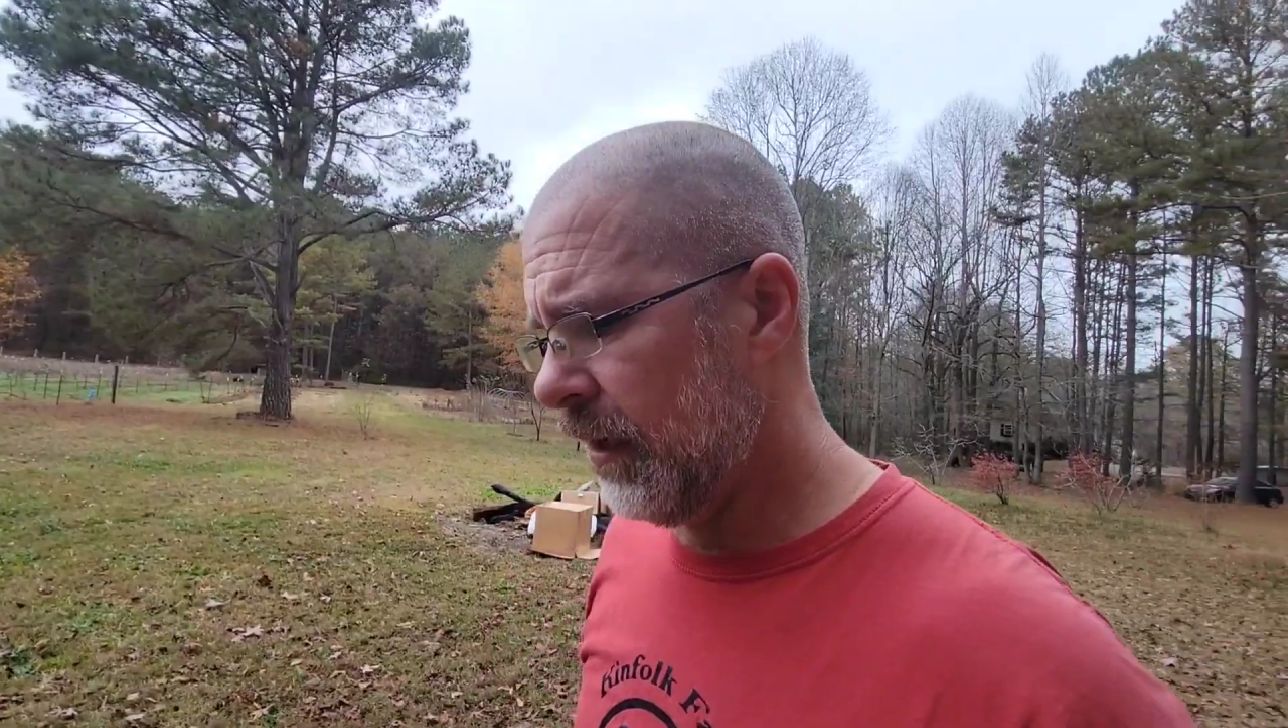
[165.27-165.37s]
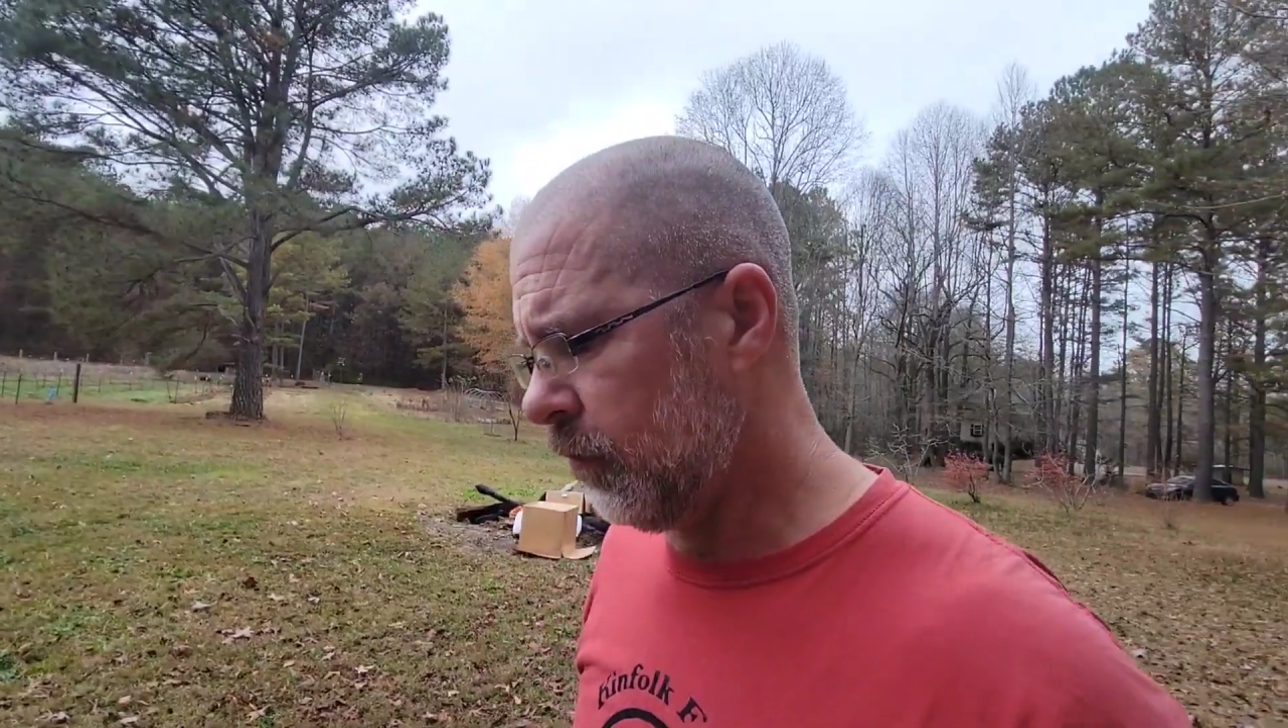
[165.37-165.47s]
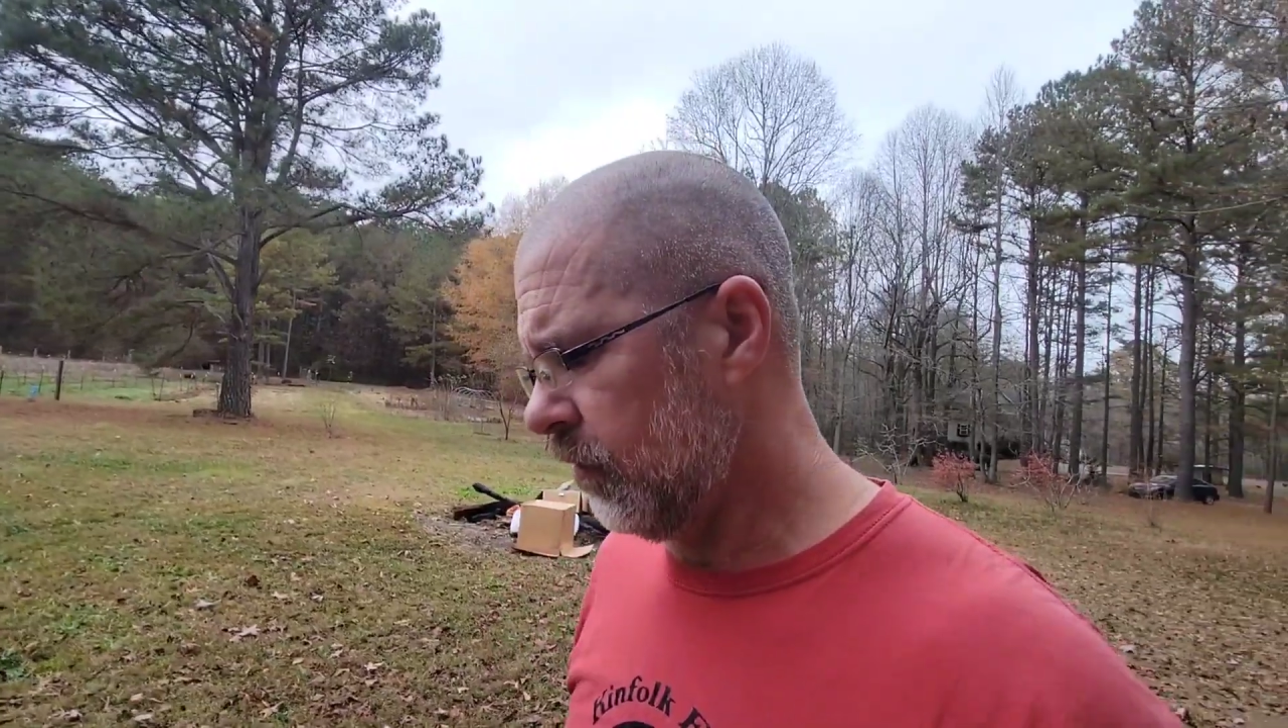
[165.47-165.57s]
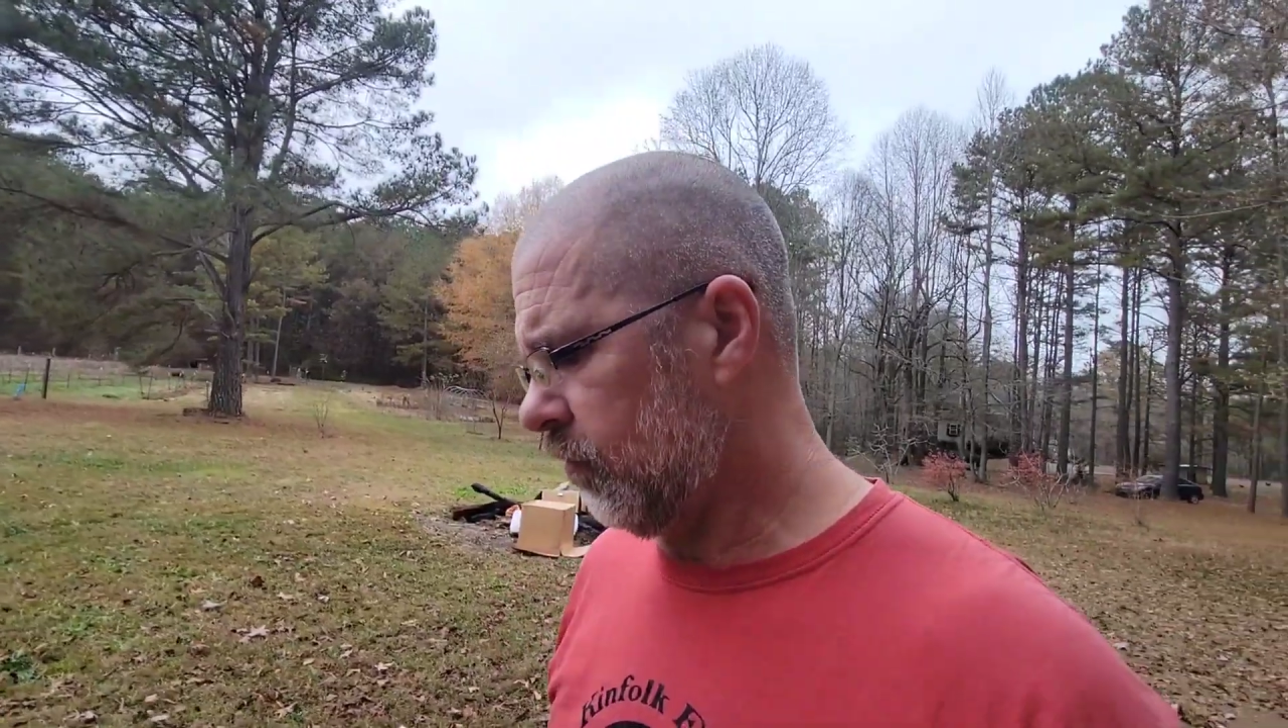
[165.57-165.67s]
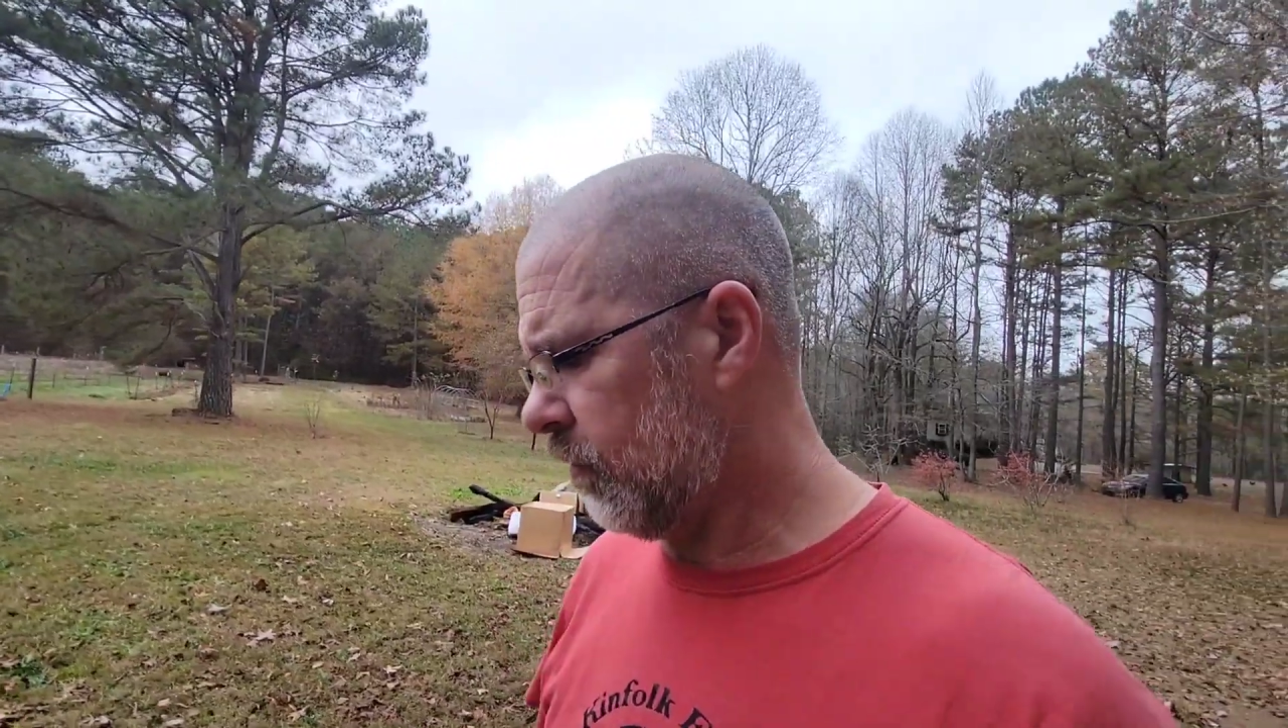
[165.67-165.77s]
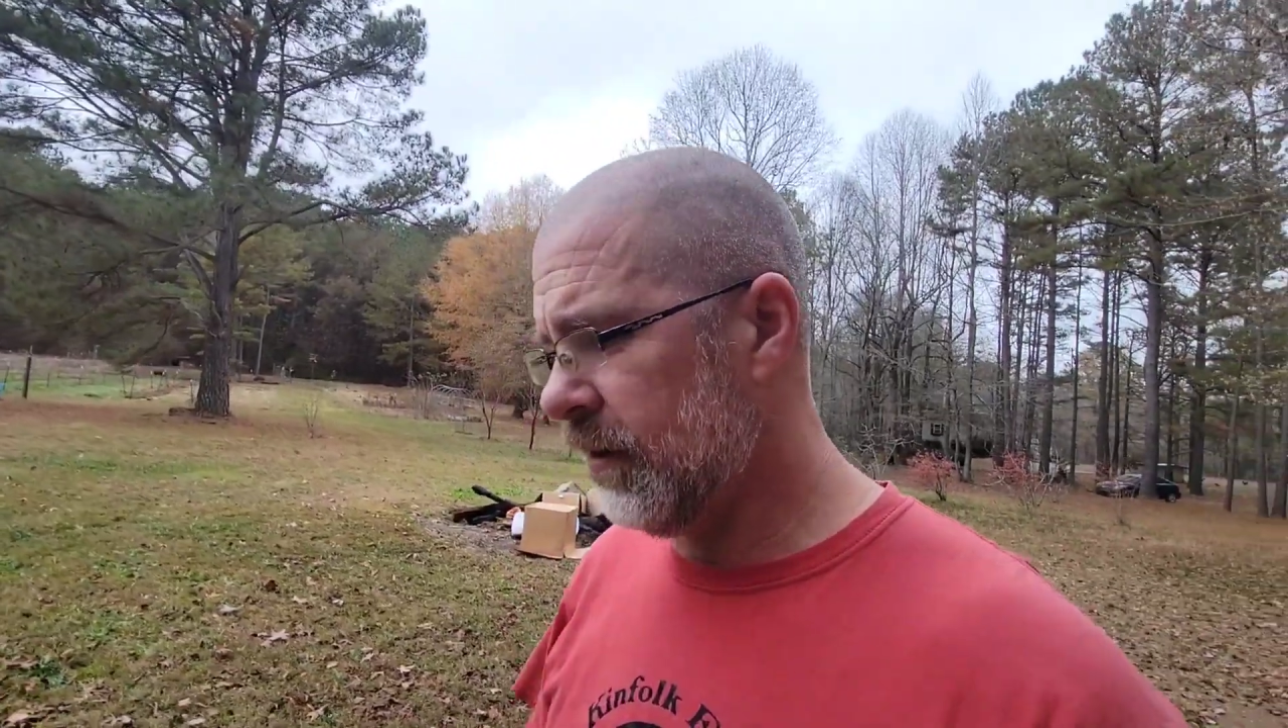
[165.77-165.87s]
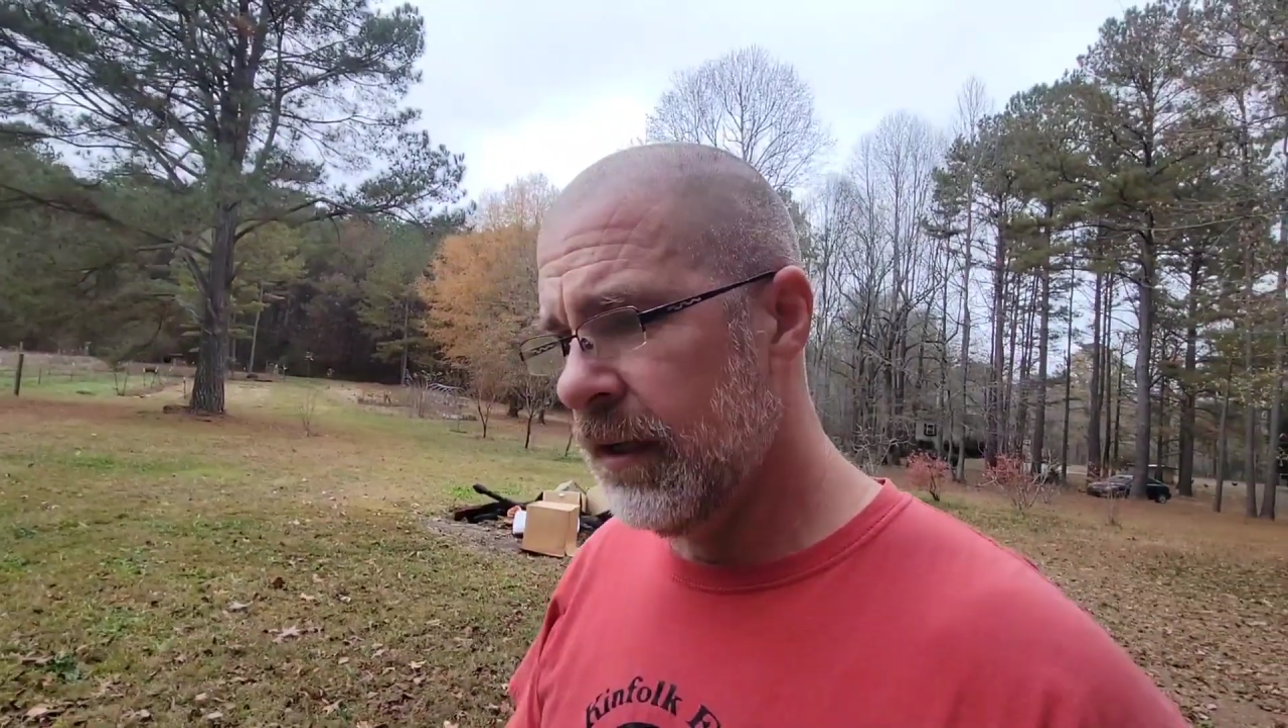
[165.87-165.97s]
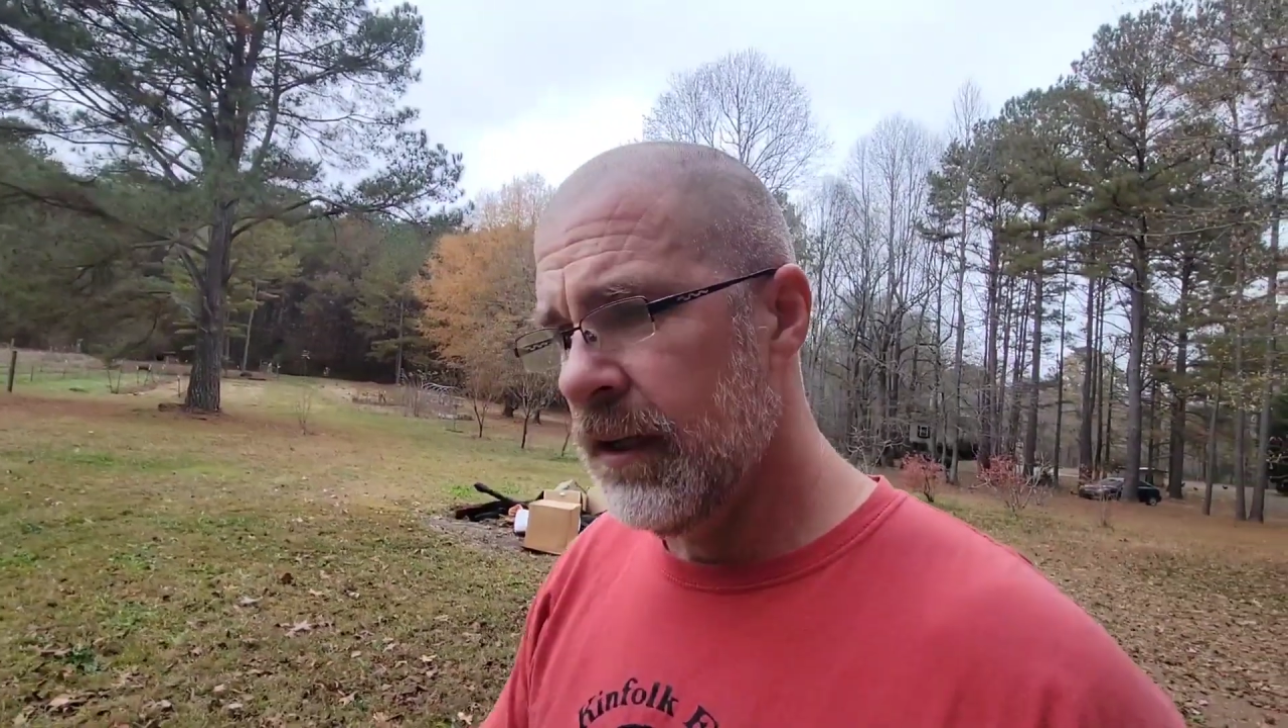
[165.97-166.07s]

guys. We just